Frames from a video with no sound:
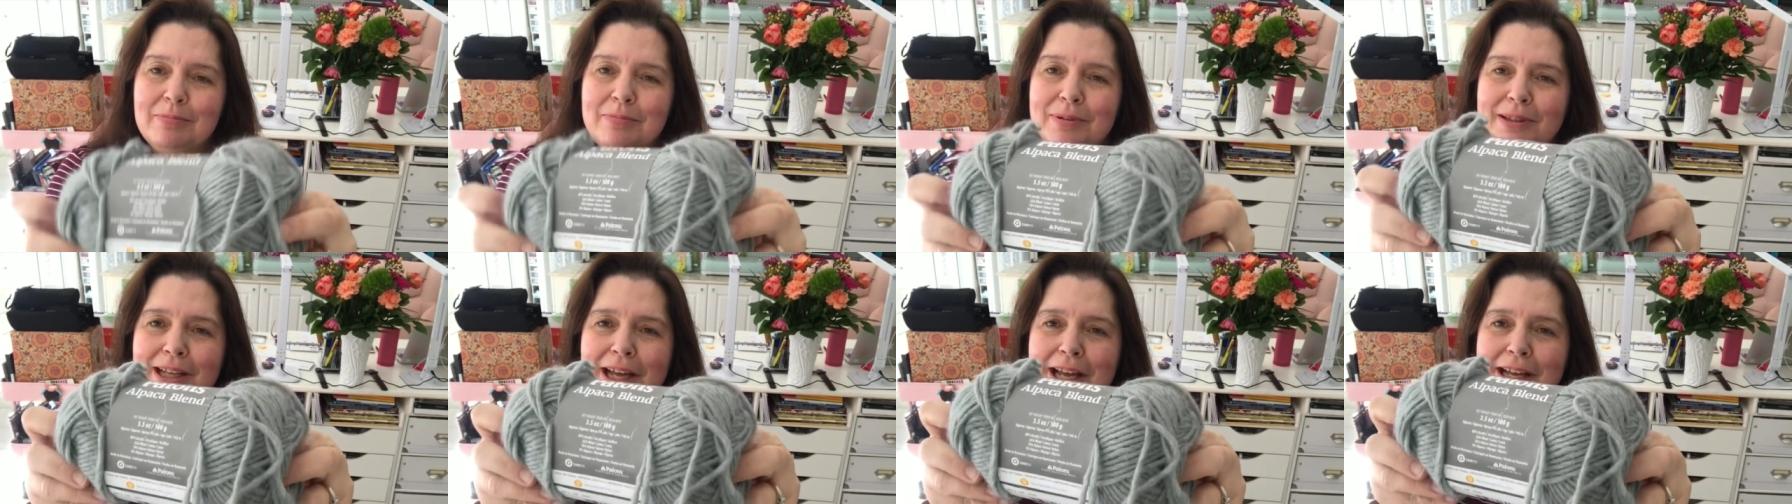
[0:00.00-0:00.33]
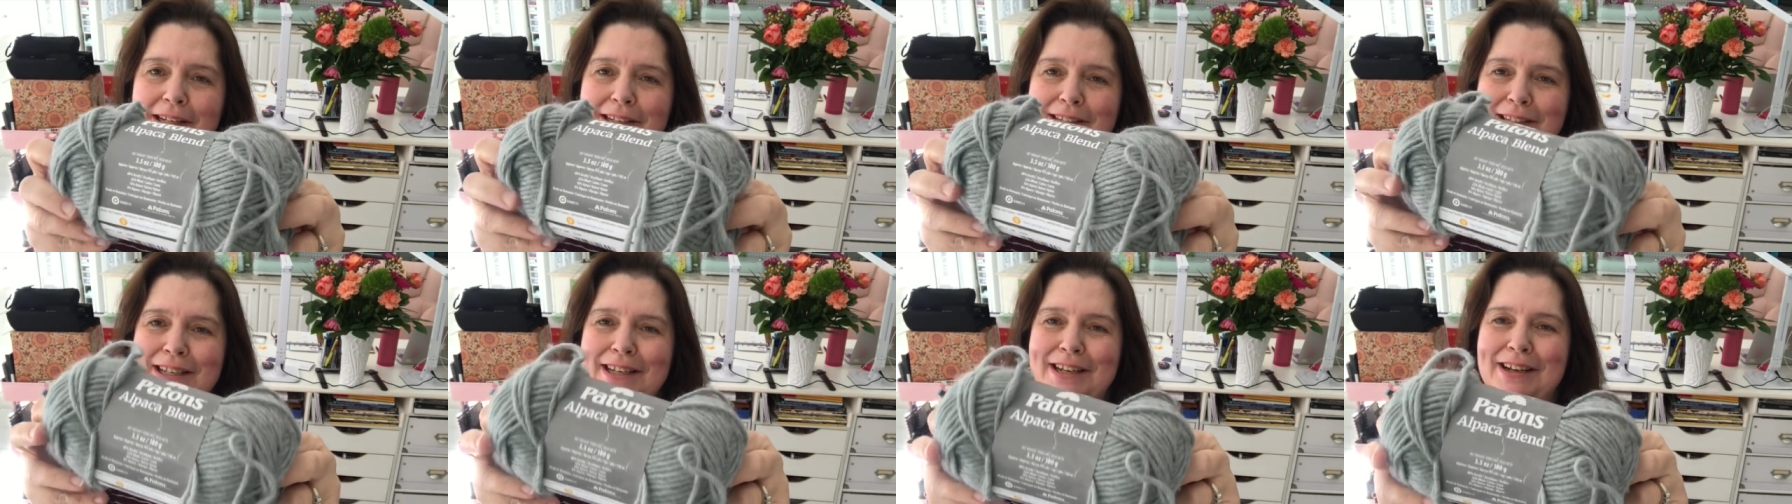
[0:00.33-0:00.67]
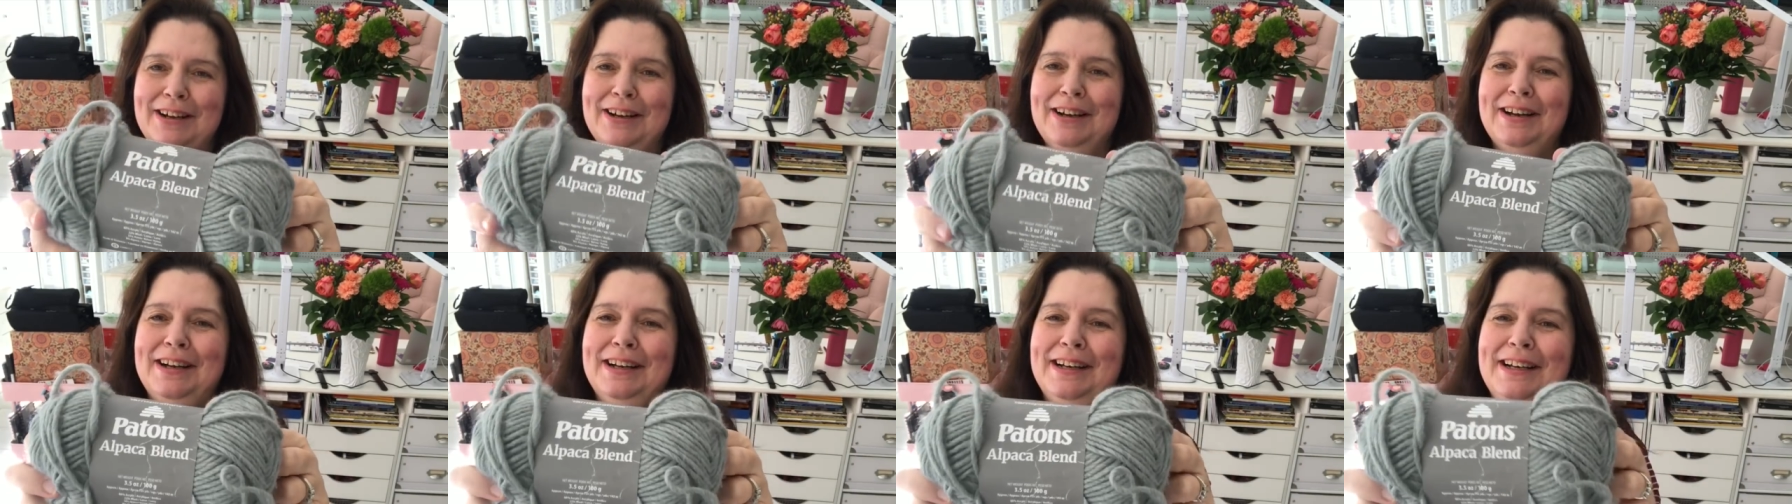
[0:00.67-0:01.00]
blend.
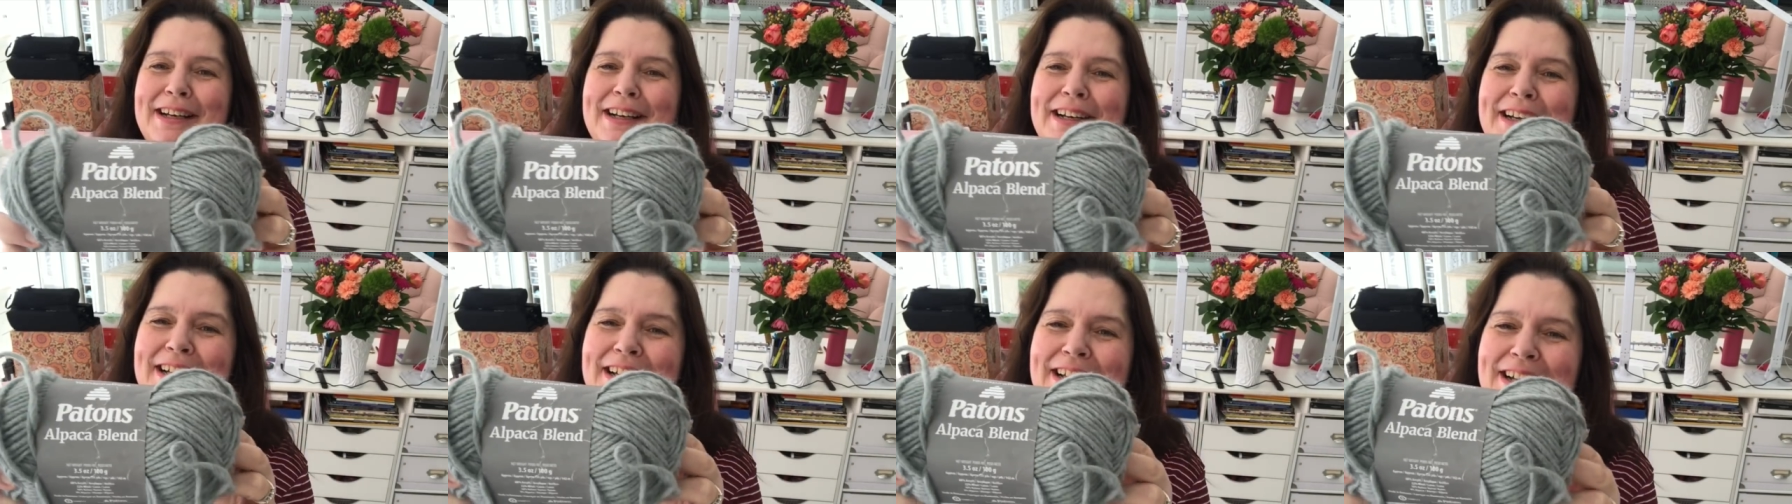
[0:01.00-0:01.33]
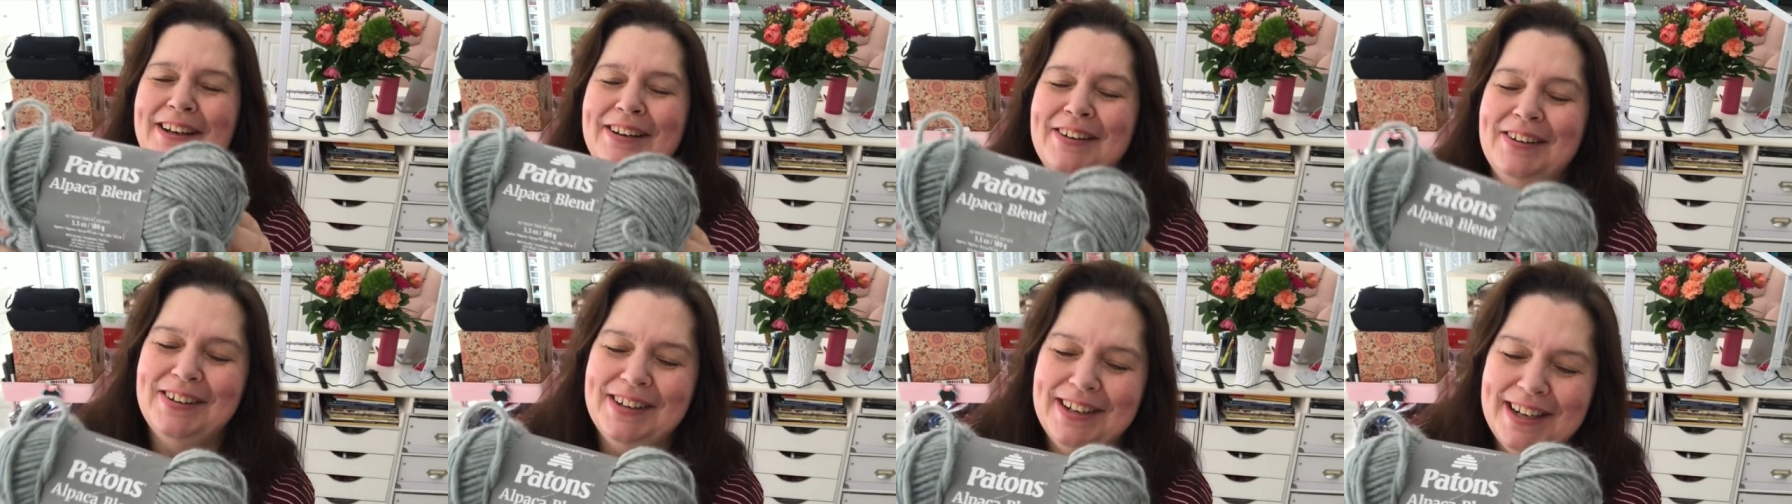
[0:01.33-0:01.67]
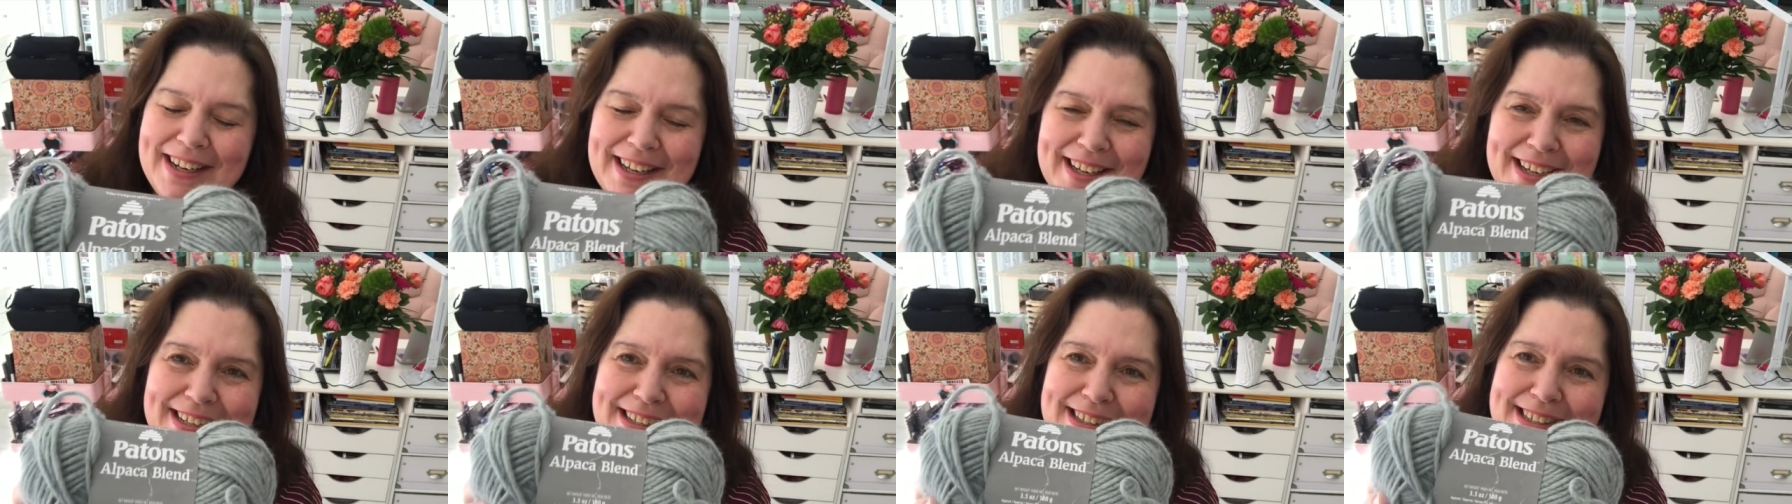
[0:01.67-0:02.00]

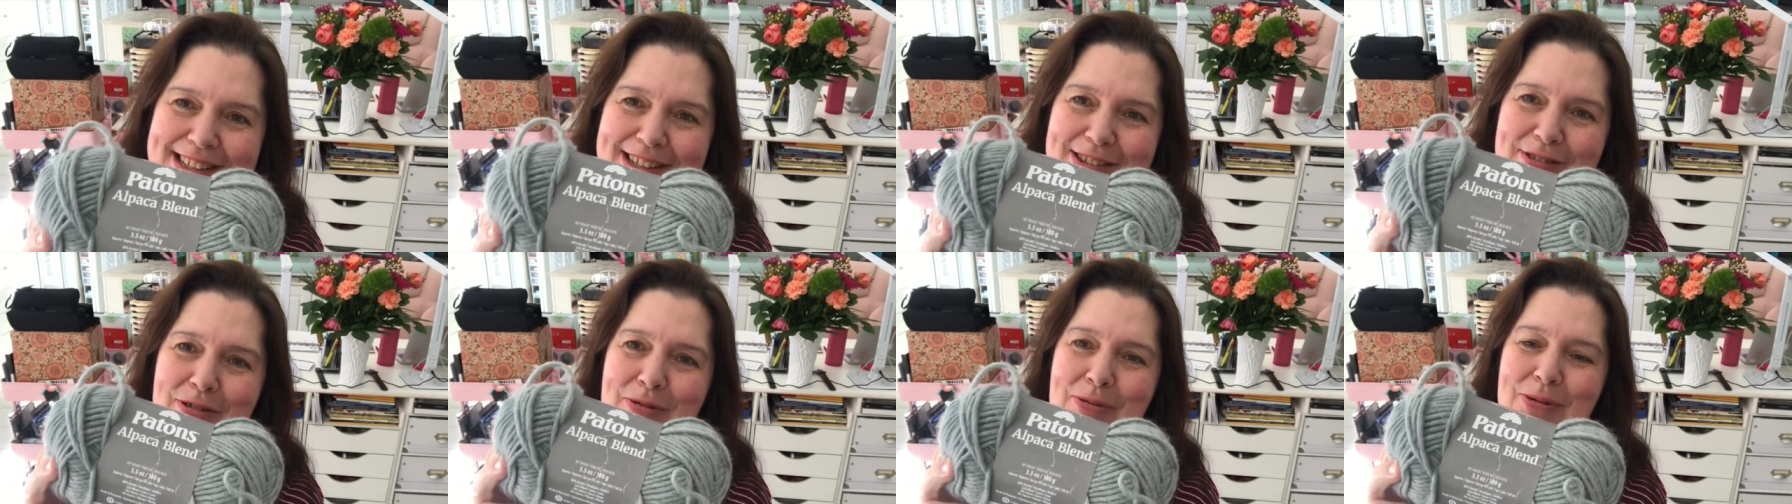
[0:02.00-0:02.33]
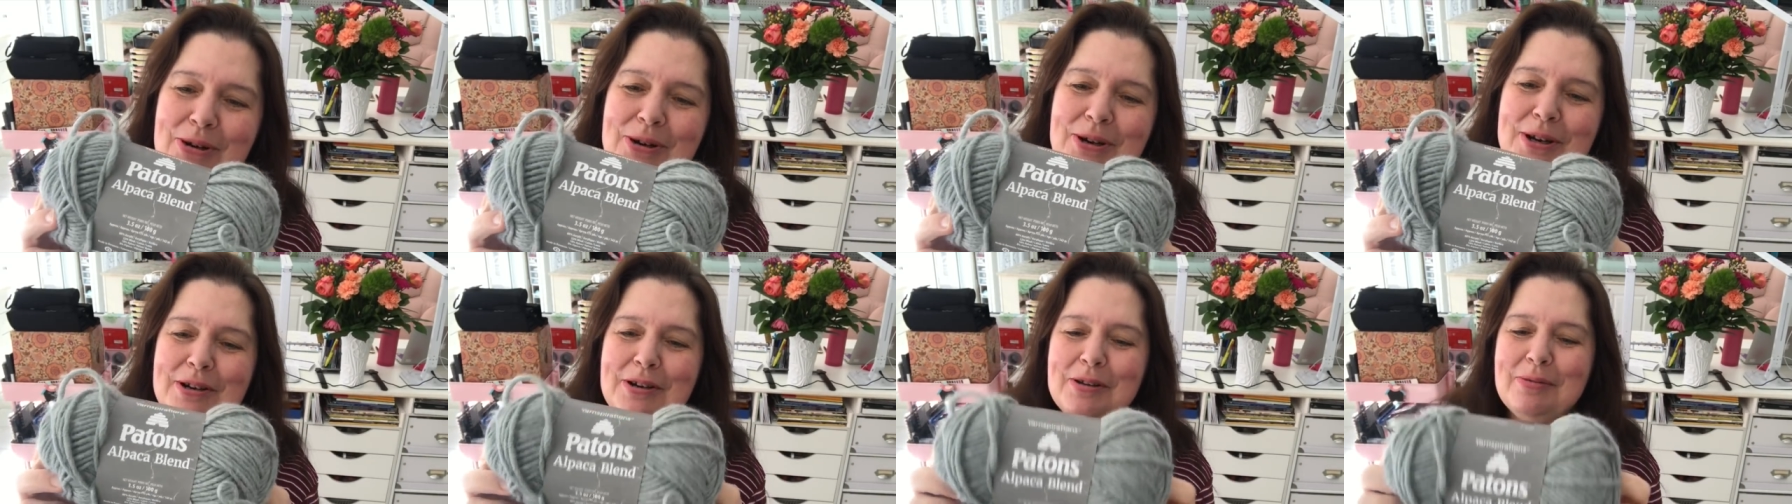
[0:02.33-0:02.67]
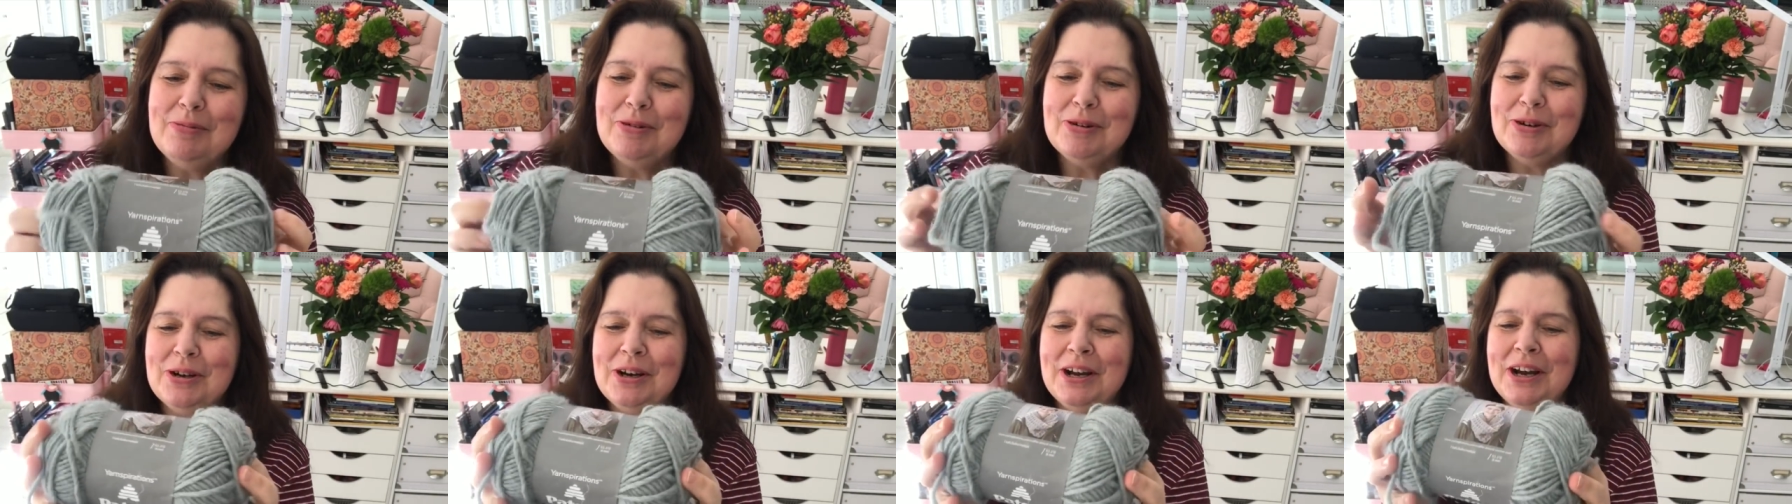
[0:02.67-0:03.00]
I can't say the word
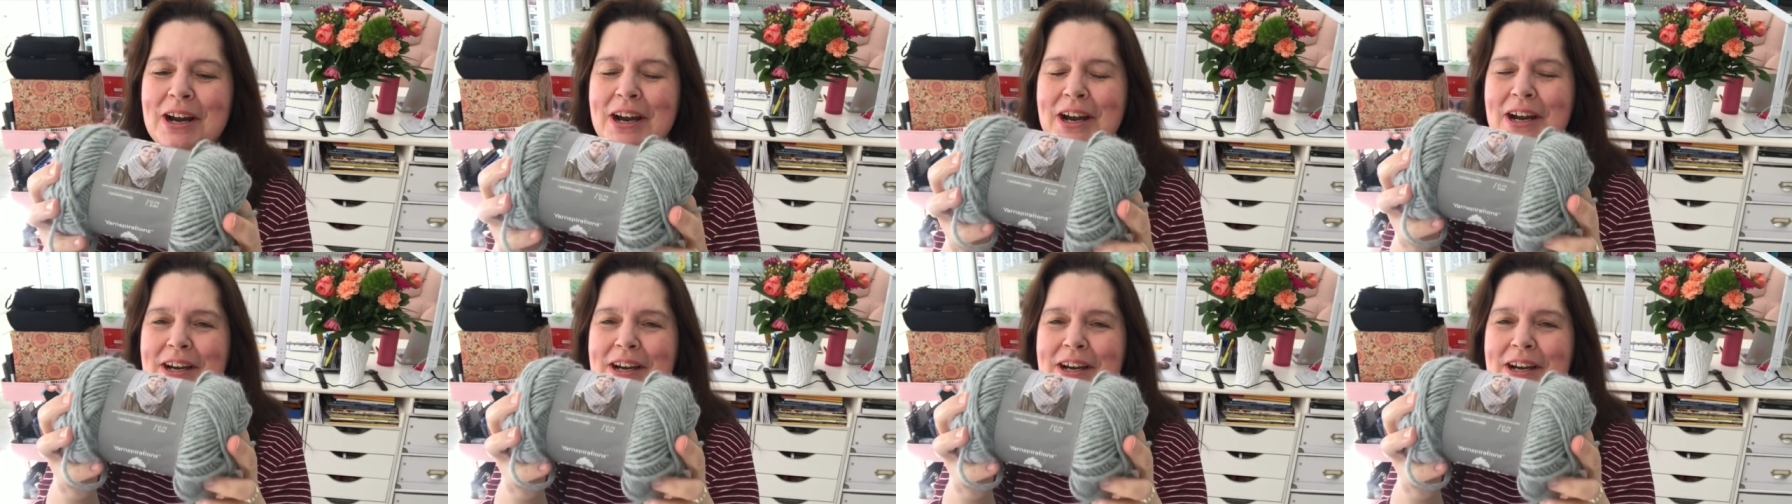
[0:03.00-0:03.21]
anymore.